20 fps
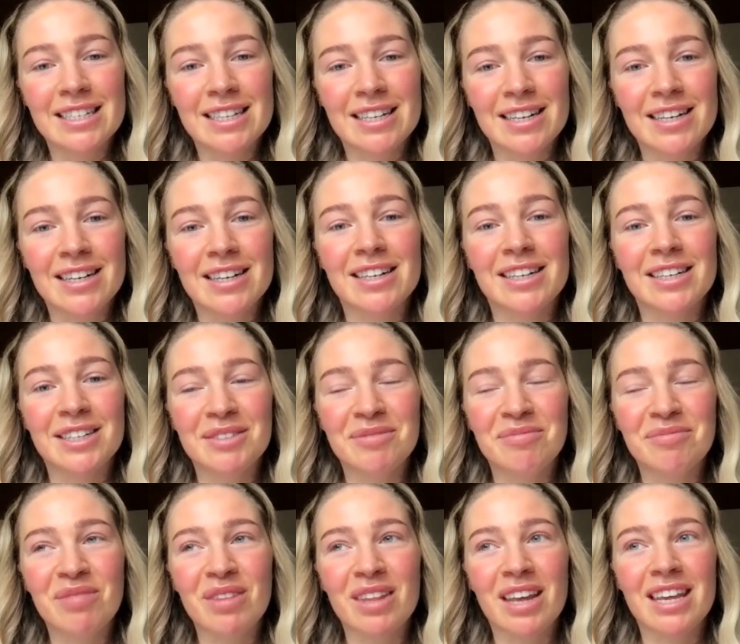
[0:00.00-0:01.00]
uh,
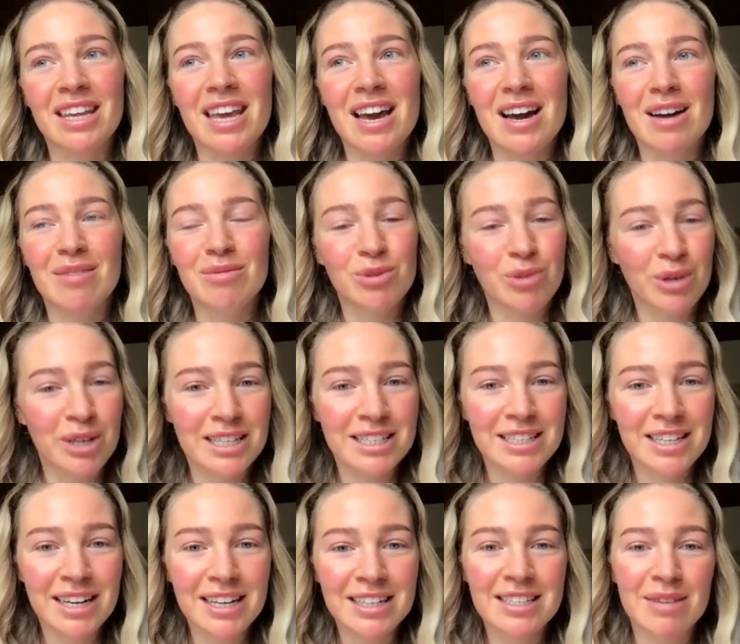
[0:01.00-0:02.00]
yeah, I'm
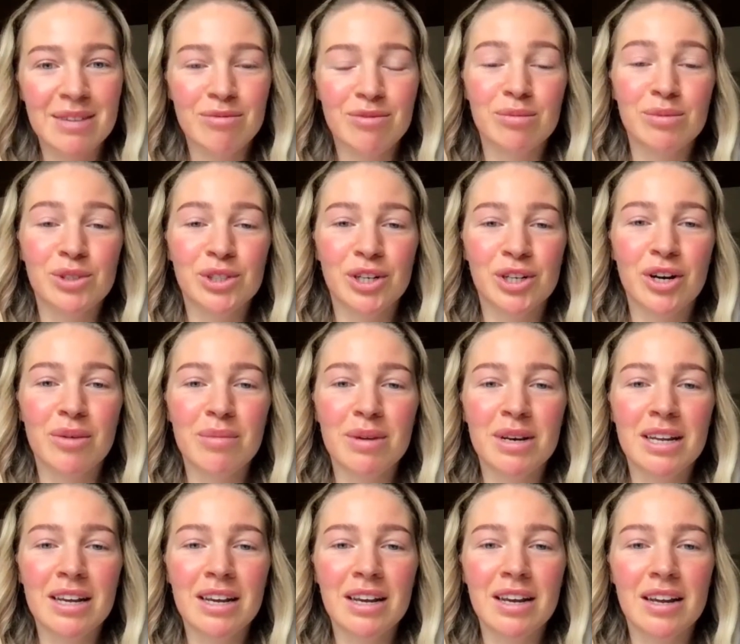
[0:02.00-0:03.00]
twenty-six. I'm from
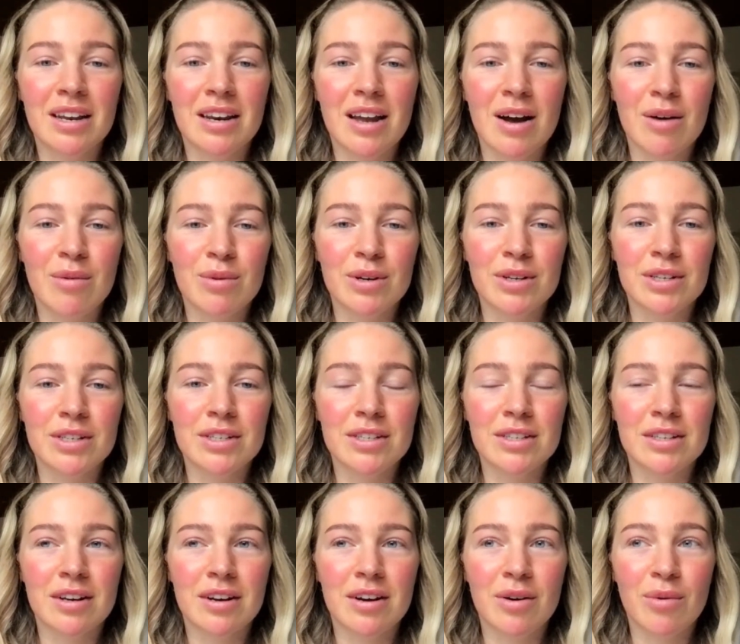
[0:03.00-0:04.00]
Germany, and I was
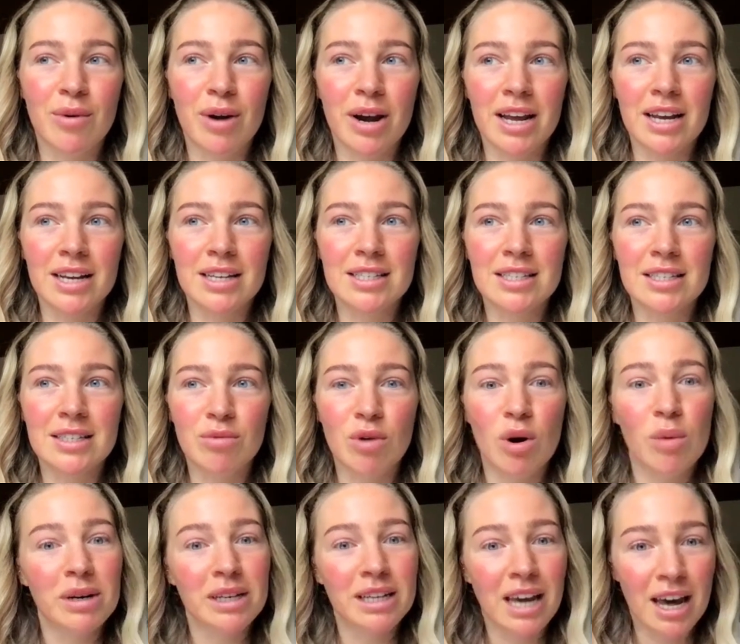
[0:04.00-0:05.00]
uh, raised
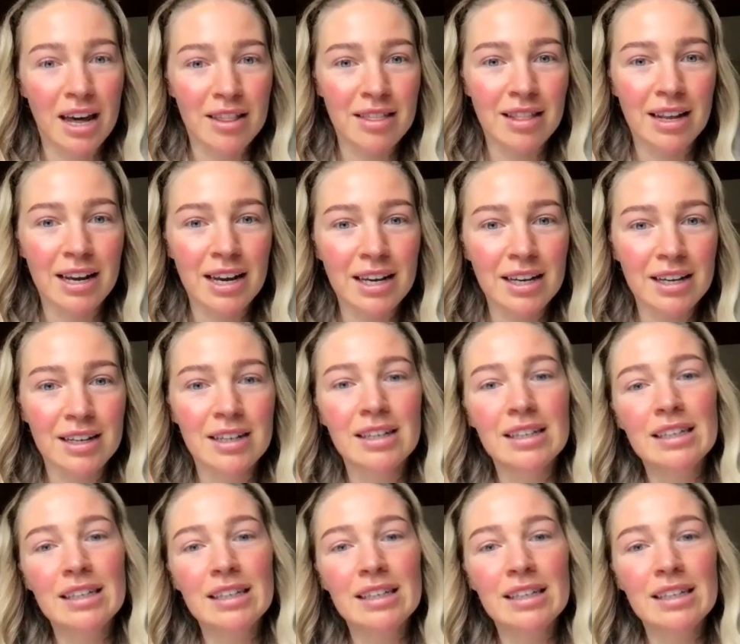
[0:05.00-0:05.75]
Roman Catholic.